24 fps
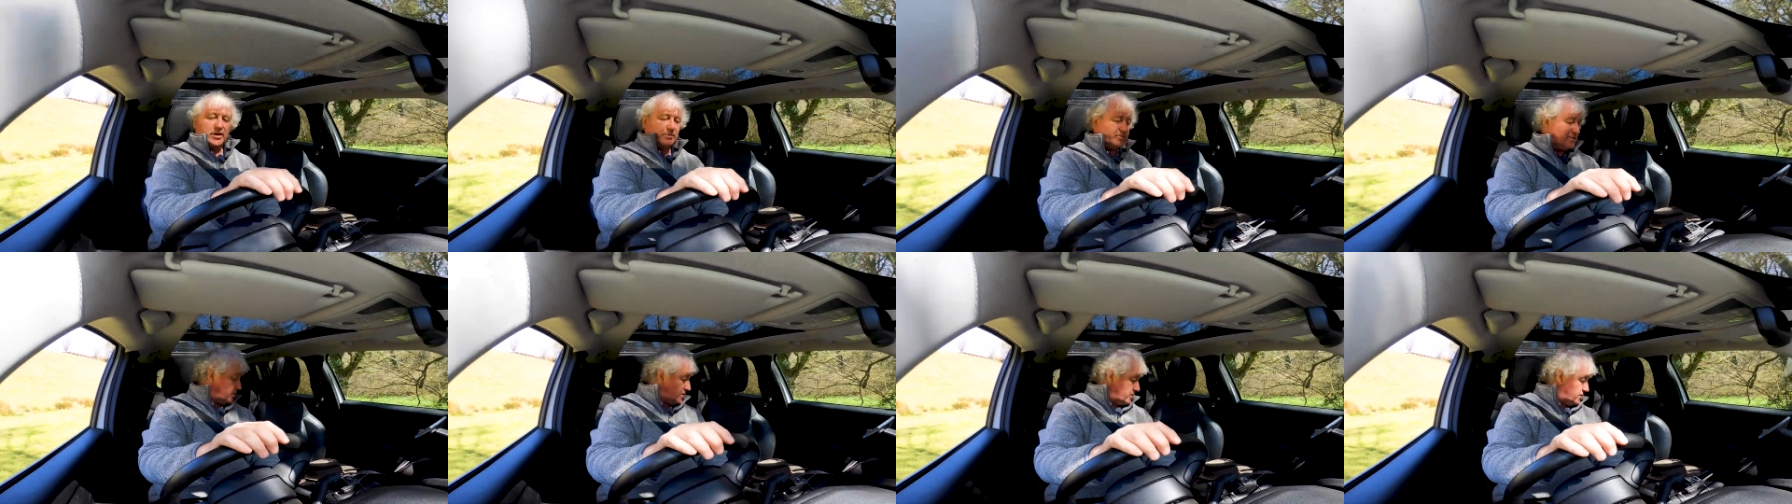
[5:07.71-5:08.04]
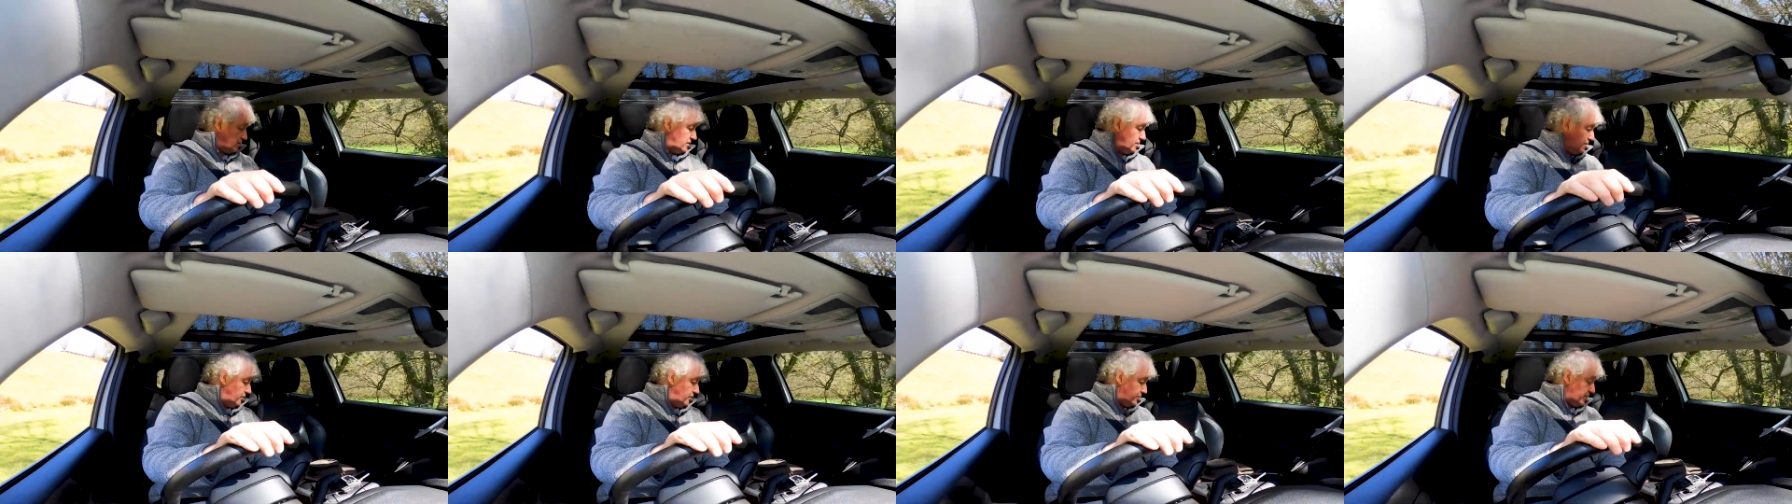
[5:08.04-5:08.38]
I'm just
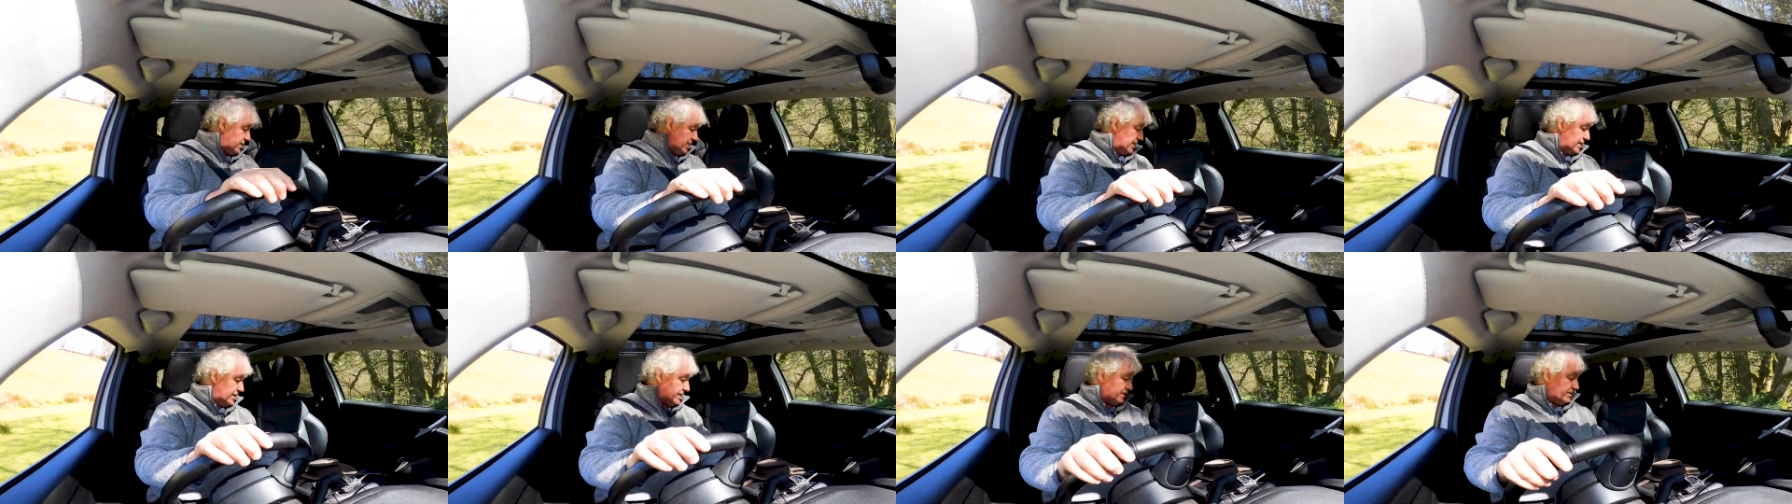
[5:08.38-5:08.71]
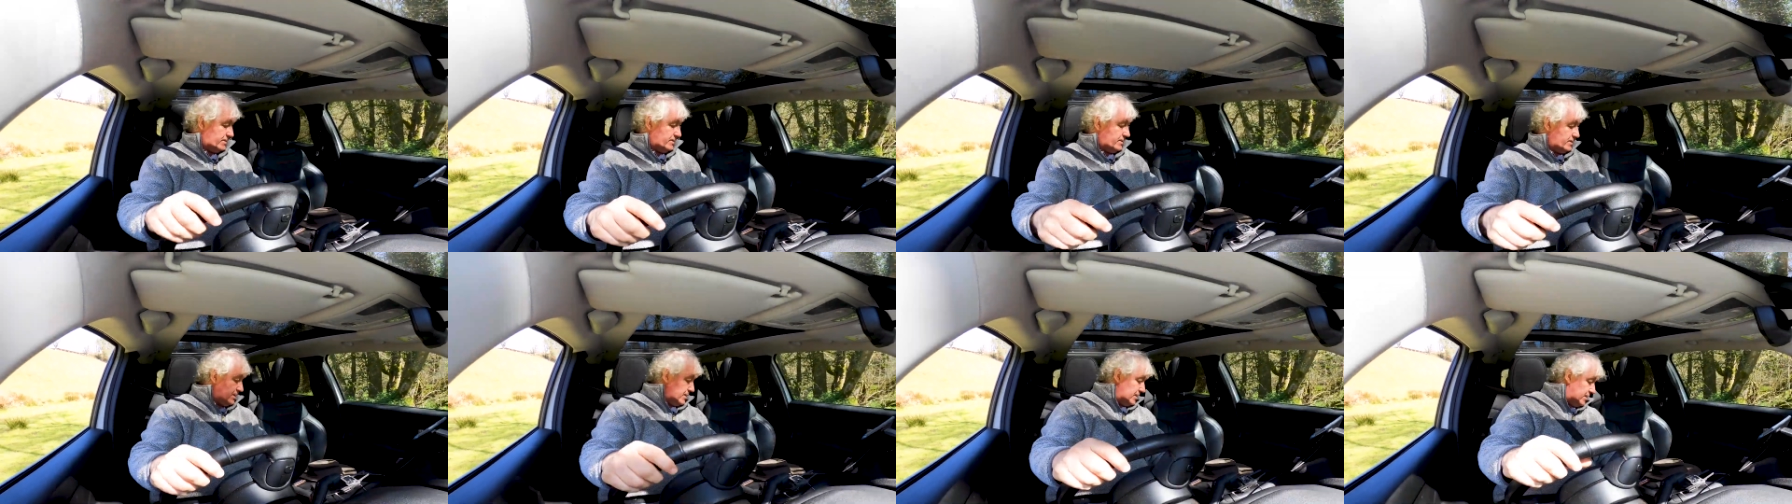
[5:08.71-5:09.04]
looking
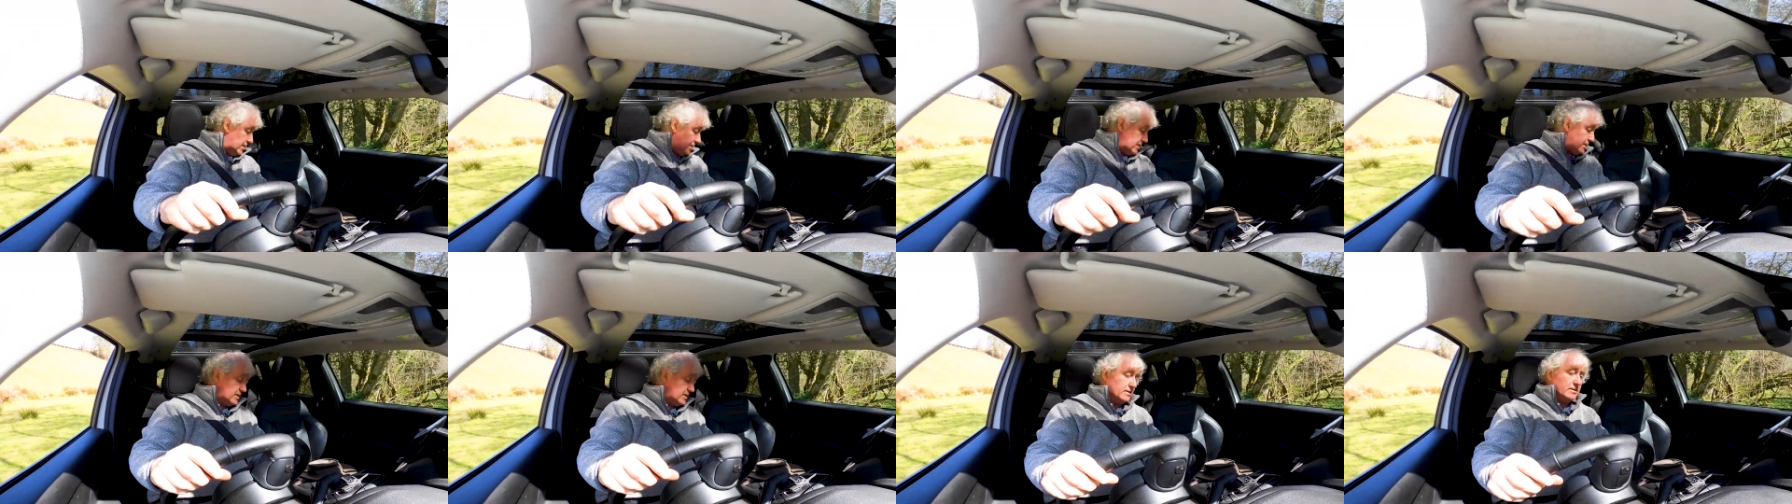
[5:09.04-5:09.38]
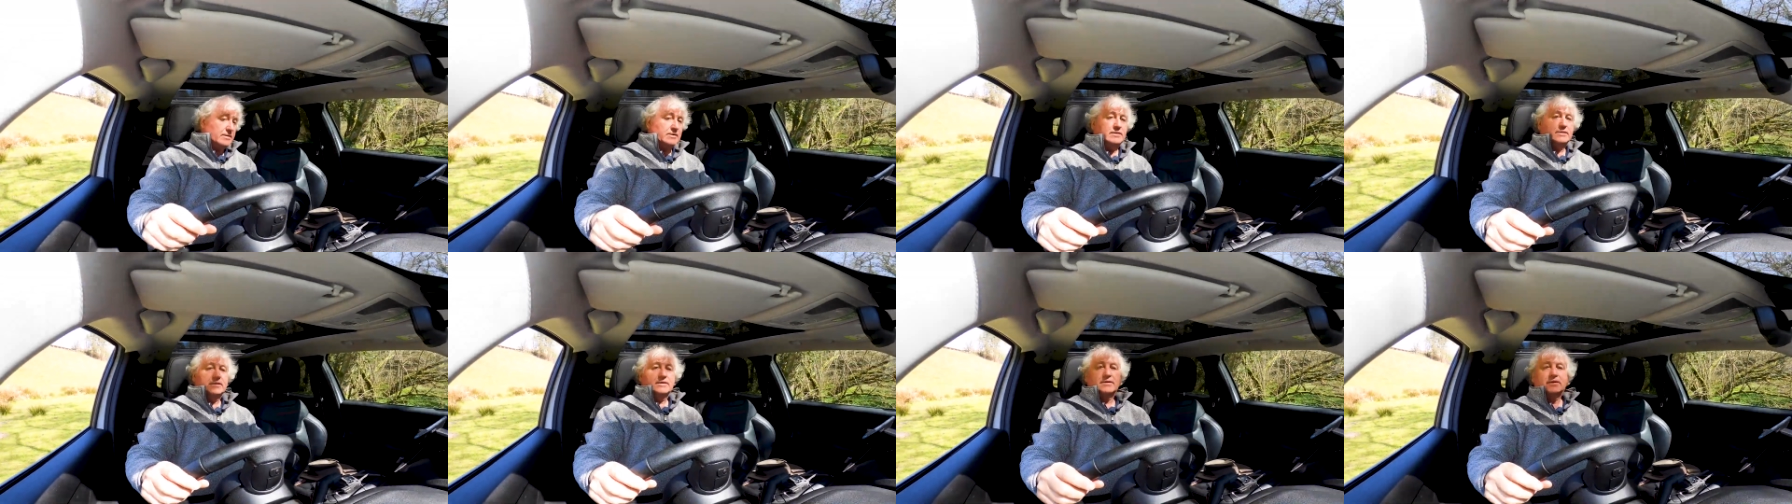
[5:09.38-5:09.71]
at the
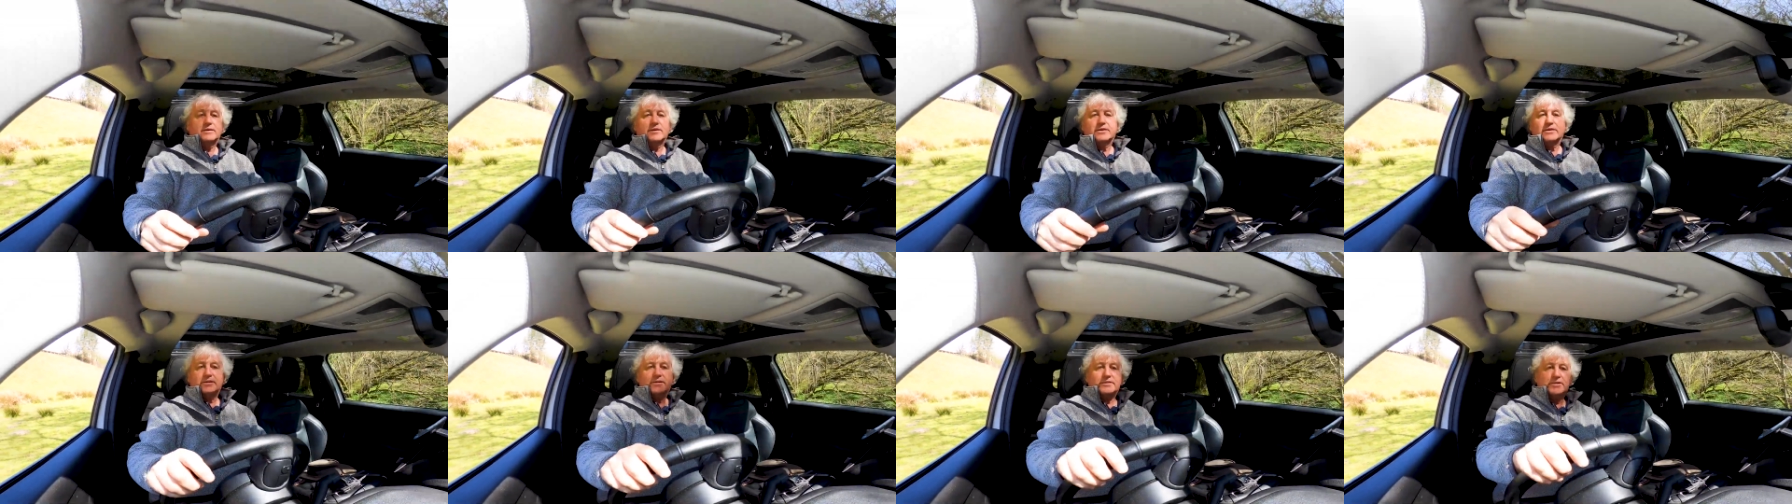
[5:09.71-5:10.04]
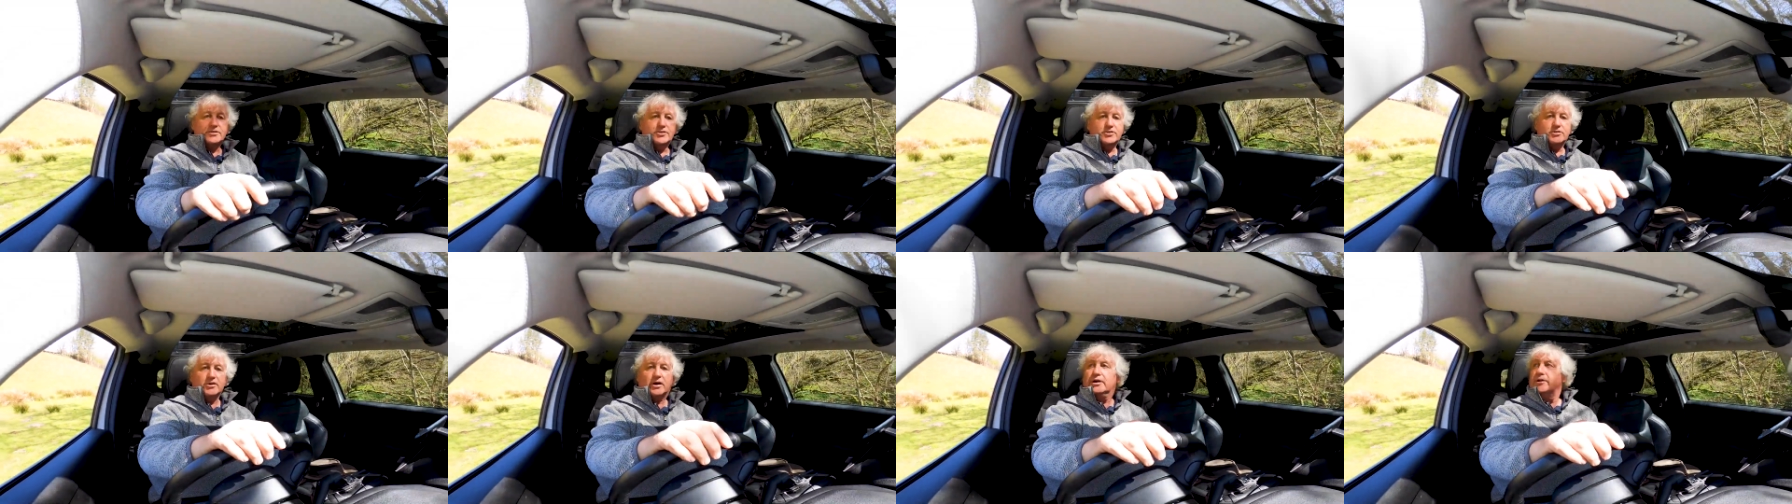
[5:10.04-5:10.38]

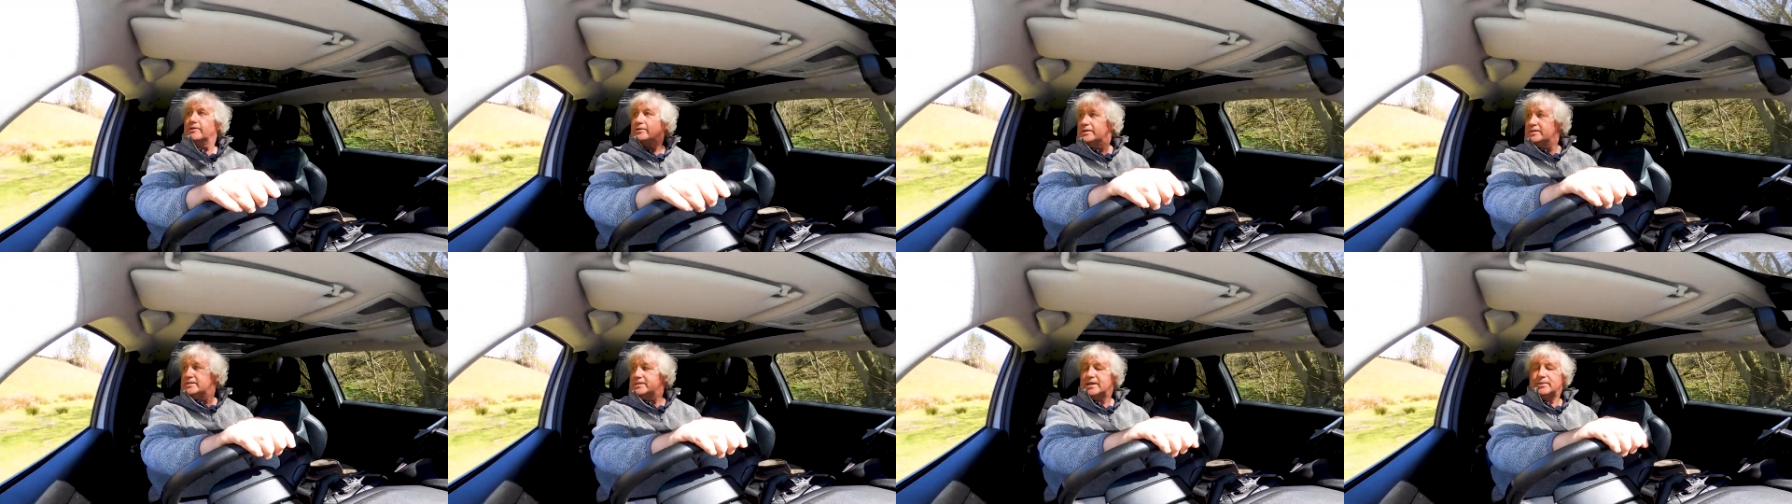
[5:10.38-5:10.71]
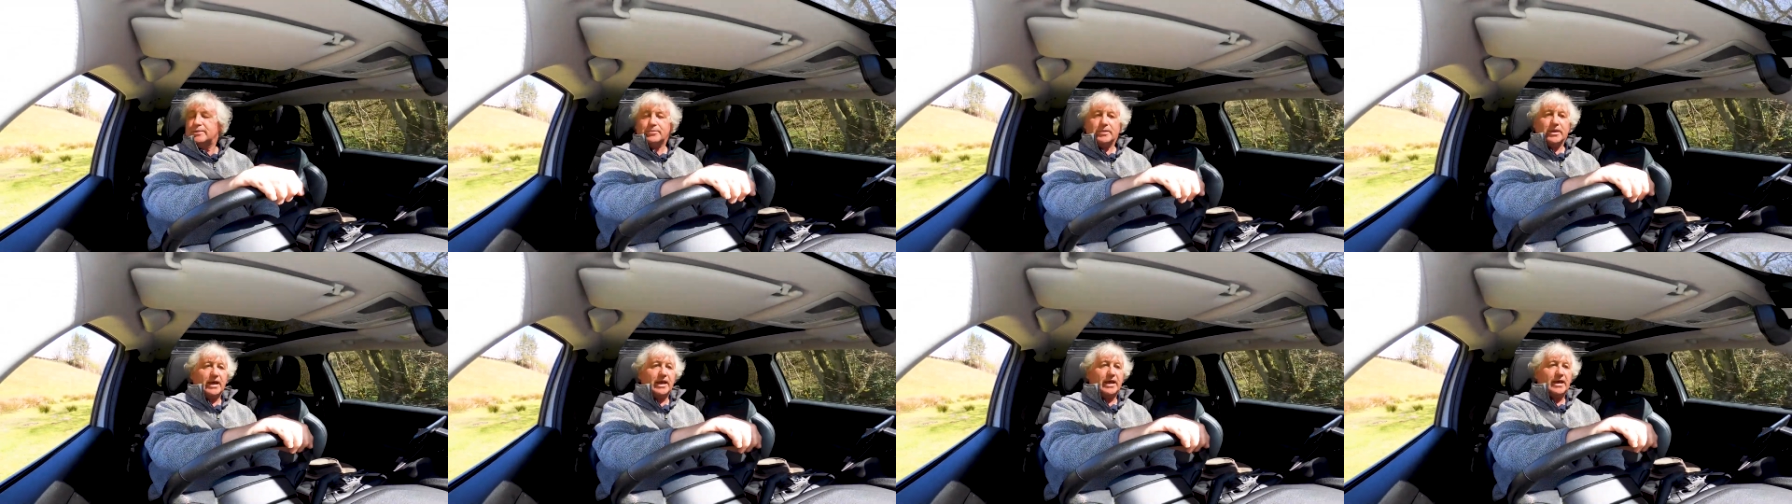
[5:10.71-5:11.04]
the drone is
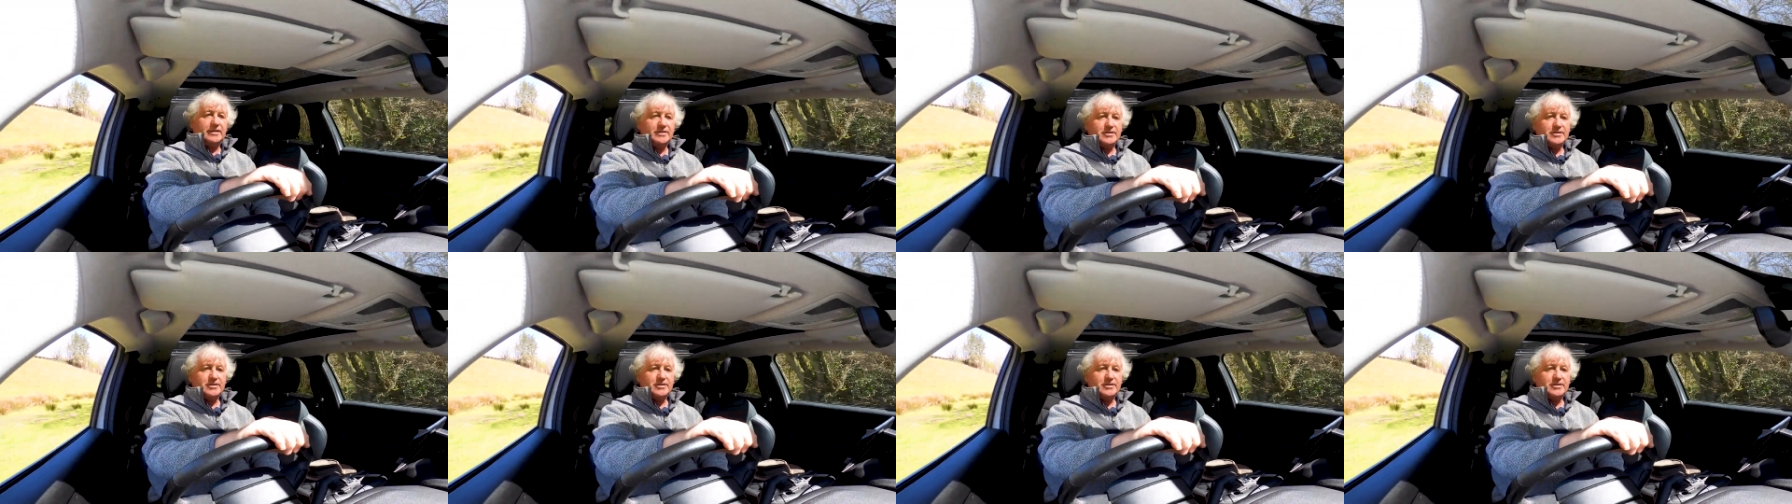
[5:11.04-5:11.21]
up there